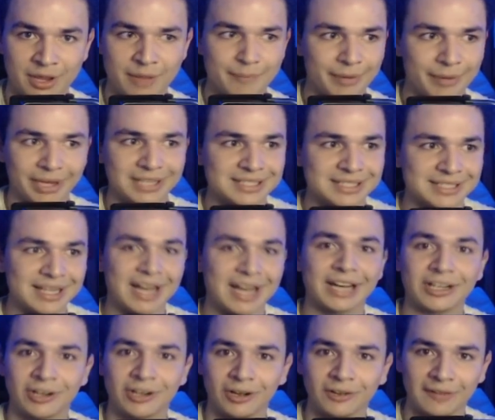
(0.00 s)
But instead,
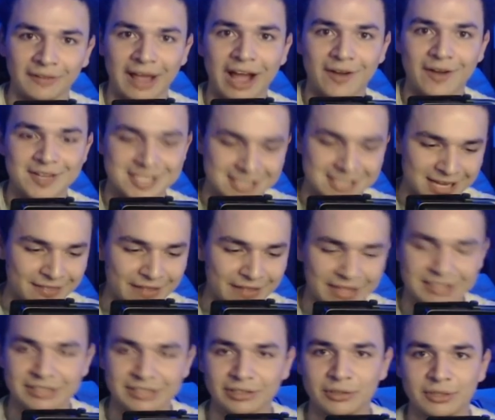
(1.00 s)
Kung Lao is saying
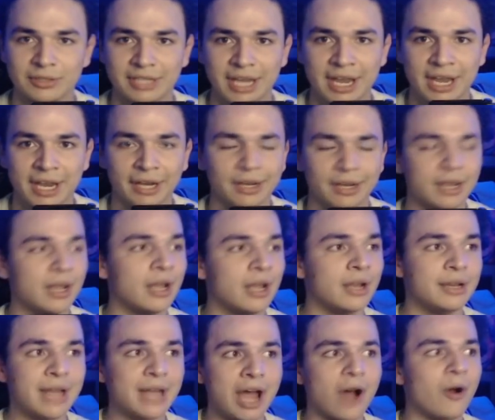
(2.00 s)
that to Liu Kang.
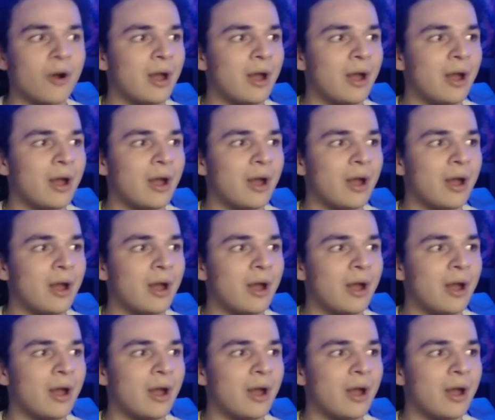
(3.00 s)
Now,